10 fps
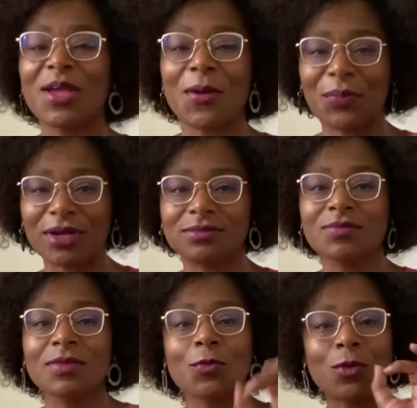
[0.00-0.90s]
But
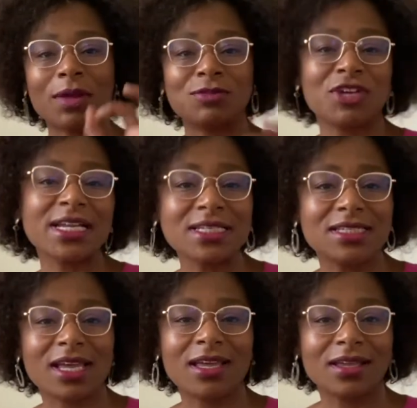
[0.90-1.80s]
what I'm trying to
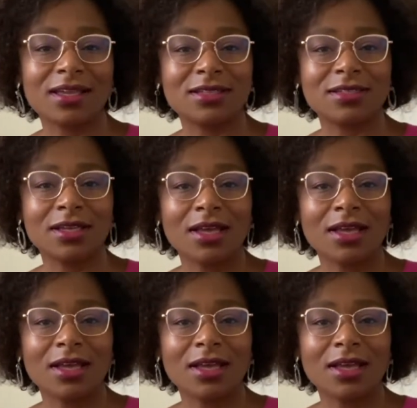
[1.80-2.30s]
say is,